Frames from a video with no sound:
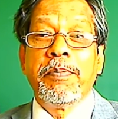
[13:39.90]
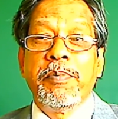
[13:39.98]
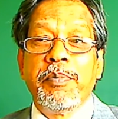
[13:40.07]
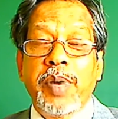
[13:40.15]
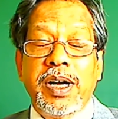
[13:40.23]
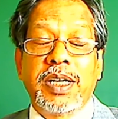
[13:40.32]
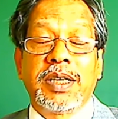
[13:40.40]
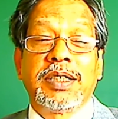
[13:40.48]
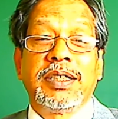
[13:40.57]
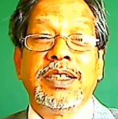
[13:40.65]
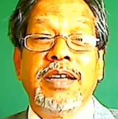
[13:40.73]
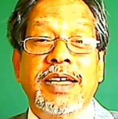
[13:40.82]
But
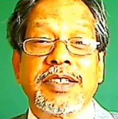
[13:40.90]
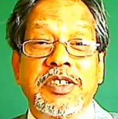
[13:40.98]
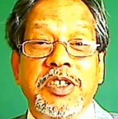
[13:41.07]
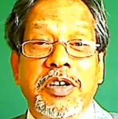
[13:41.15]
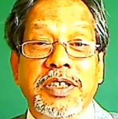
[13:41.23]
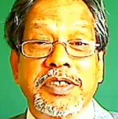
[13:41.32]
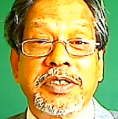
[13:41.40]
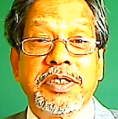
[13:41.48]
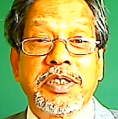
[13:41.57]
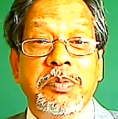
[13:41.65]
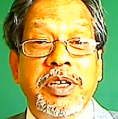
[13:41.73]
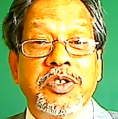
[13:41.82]
elastic
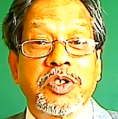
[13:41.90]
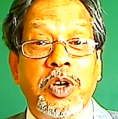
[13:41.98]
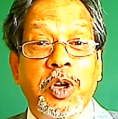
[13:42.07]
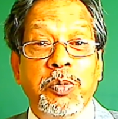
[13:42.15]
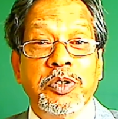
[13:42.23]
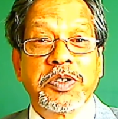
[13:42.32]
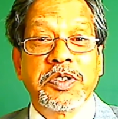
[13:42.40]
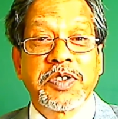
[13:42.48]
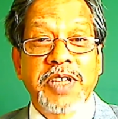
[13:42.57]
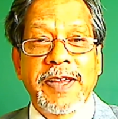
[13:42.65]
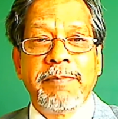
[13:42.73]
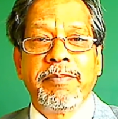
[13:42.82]
constant remains almost the
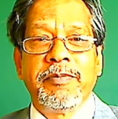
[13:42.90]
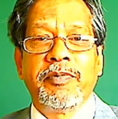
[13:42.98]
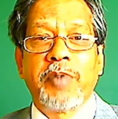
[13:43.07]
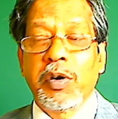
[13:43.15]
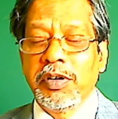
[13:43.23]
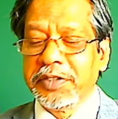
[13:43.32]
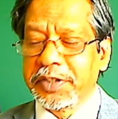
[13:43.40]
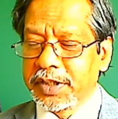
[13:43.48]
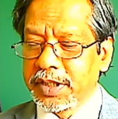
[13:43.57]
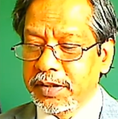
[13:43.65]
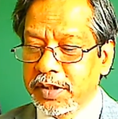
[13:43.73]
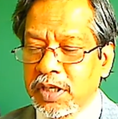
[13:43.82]
same for all
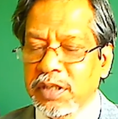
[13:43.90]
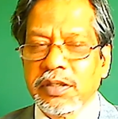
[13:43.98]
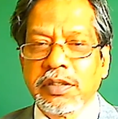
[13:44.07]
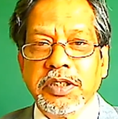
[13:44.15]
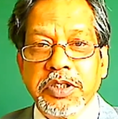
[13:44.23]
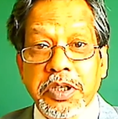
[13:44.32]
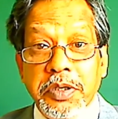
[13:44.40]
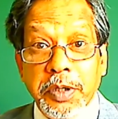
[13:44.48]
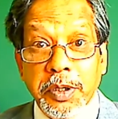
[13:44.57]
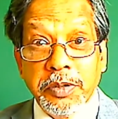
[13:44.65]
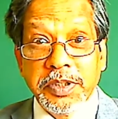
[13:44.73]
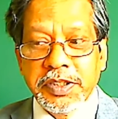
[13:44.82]
steel. So you should
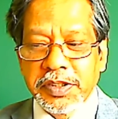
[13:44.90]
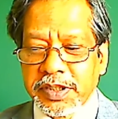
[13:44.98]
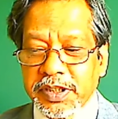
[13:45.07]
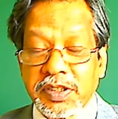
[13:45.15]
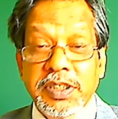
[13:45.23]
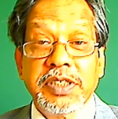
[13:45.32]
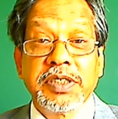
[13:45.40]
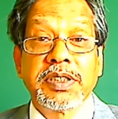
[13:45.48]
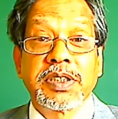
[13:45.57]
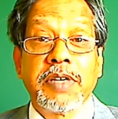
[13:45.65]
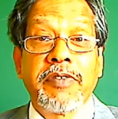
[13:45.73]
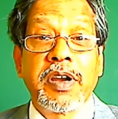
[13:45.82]
know these things. These
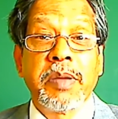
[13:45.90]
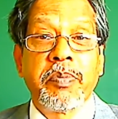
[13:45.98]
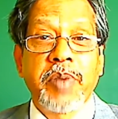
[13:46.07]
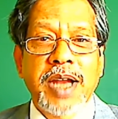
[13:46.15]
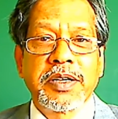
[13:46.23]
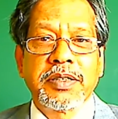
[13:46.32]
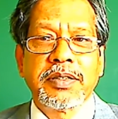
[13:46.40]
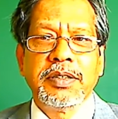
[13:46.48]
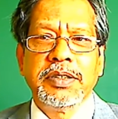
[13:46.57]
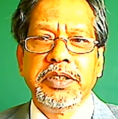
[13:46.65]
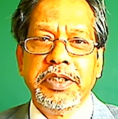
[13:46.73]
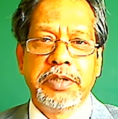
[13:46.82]
things are very
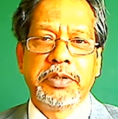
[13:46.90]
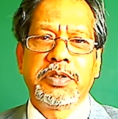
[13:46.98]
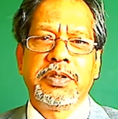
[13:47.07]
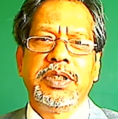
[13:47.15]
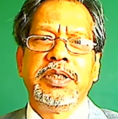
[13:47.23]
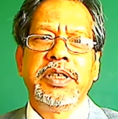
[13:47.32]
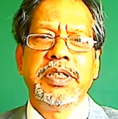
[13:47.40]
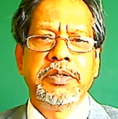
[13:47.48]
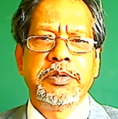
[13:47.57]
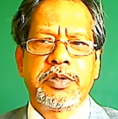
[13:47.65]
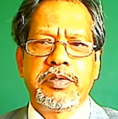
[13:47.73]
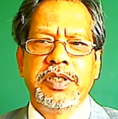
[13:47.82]
practical. Usually in
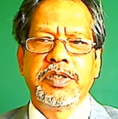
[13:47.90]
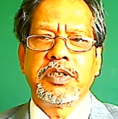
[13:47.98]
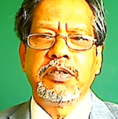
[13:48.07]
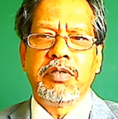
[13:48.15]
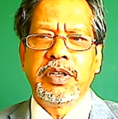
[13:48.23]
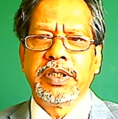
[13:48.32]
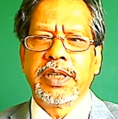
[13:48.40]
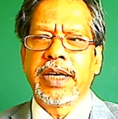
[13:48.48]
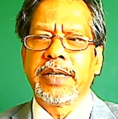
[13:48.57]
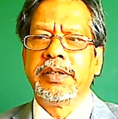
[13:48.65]
industries you learn that.